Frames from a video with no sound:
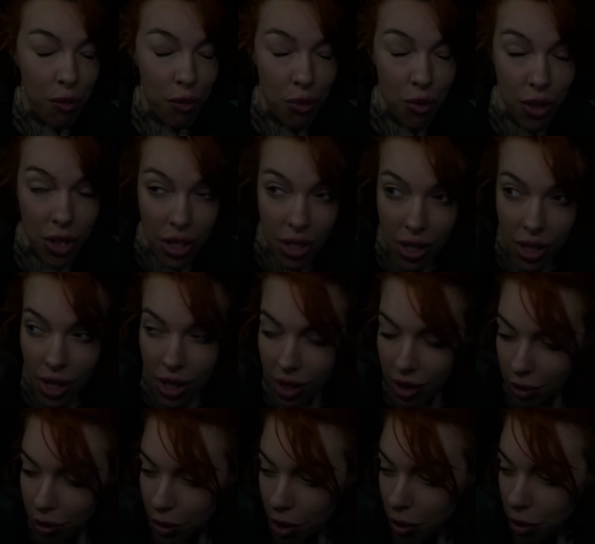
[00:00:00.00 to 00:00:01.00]
freezing
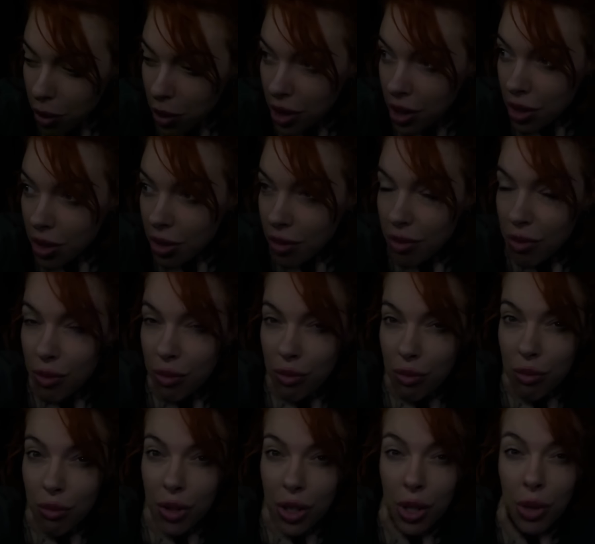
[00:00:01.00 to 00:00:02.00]
because it's
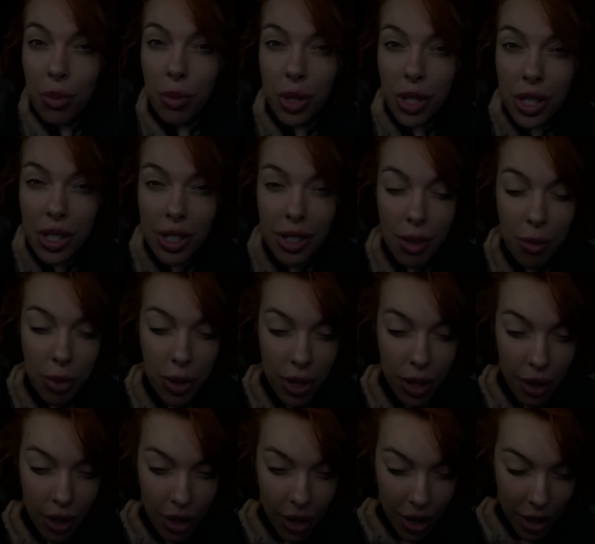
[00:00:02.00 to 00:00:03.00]
really windy up
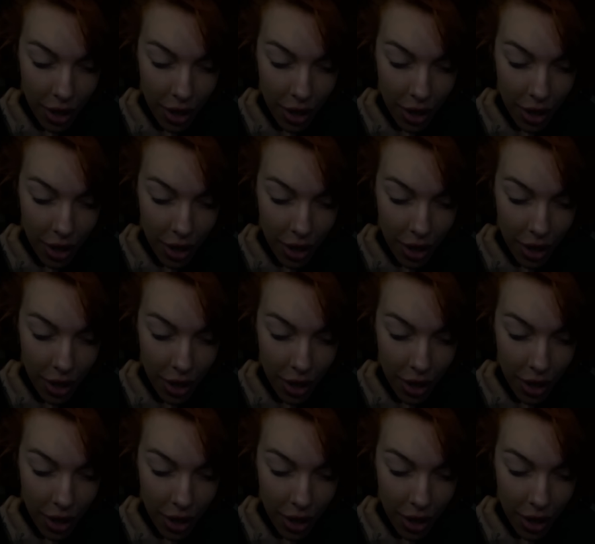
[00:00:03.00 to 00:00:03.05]
here.